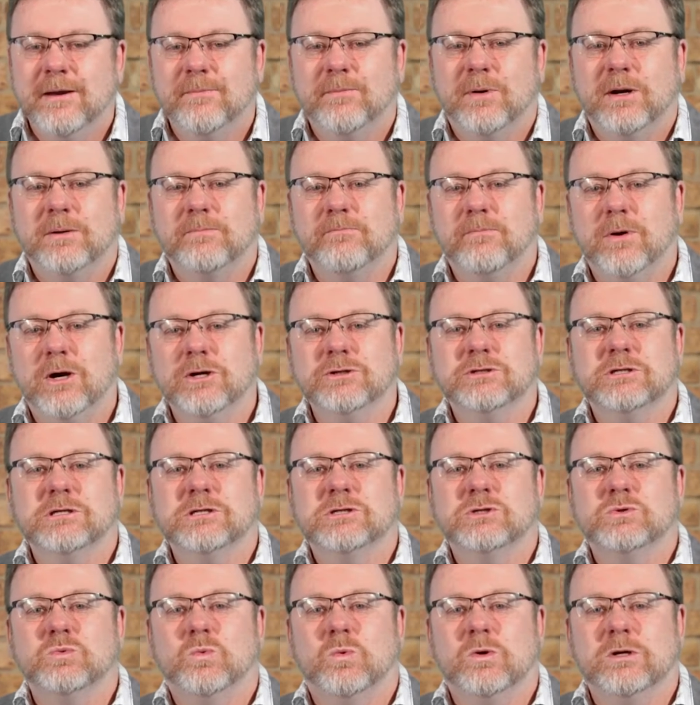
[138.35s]
But
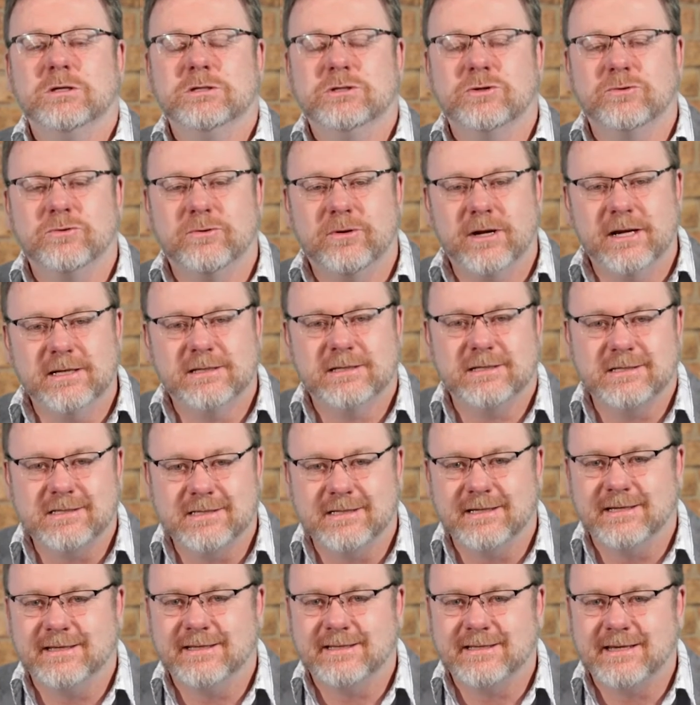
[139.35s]
Moses was
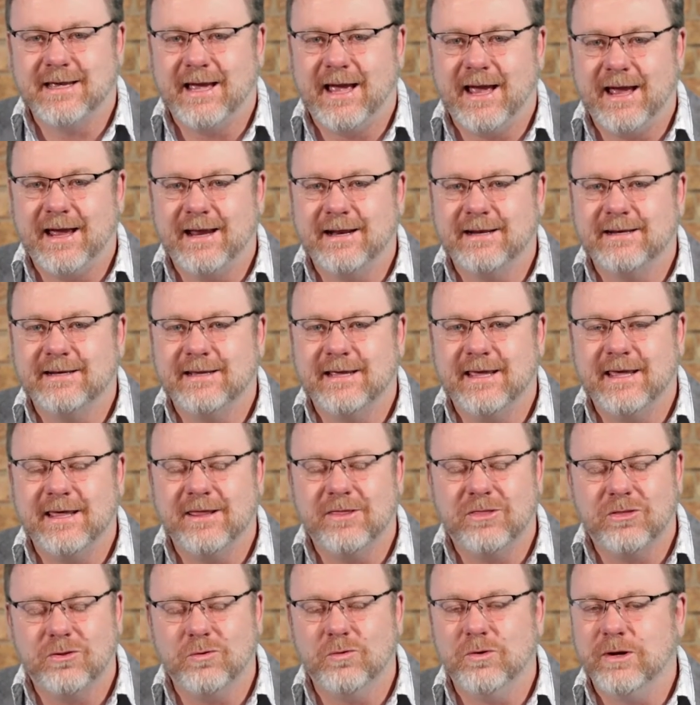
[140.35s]
reticent and he
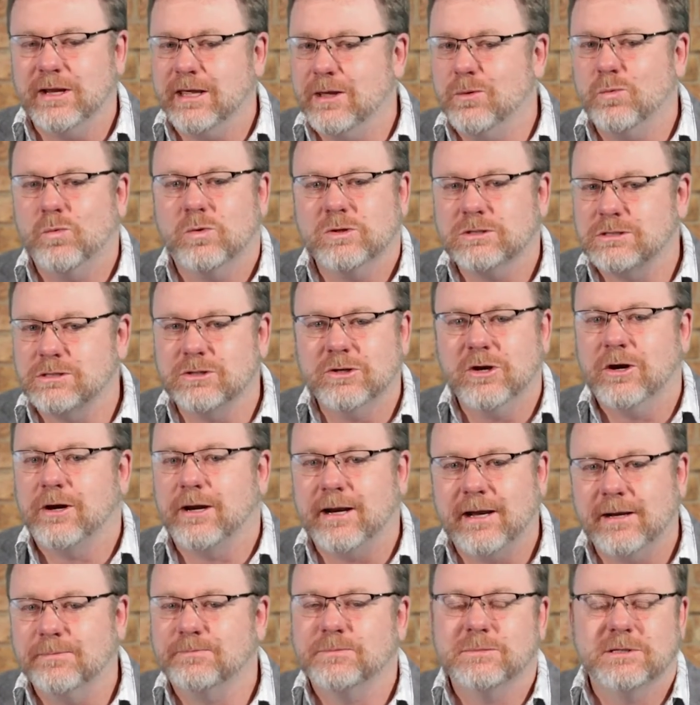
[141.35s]
thought he was
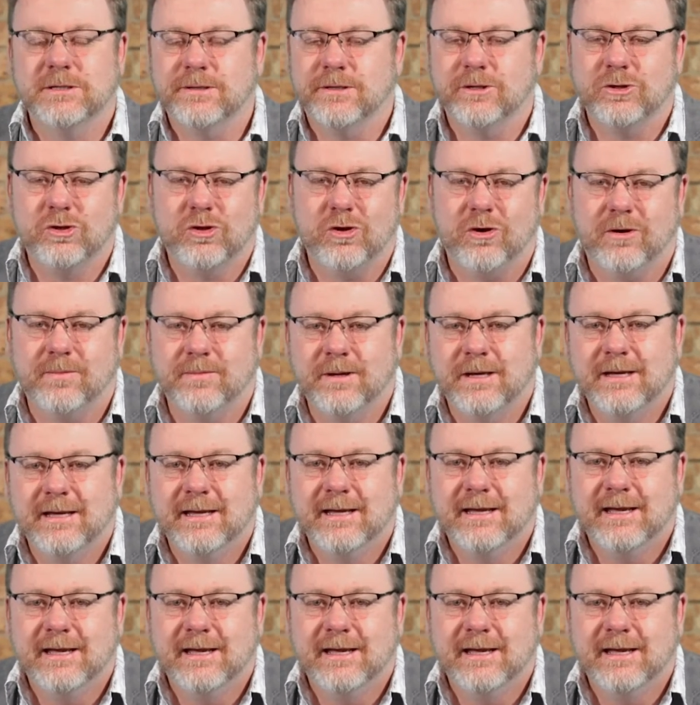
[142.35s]
not up to the job.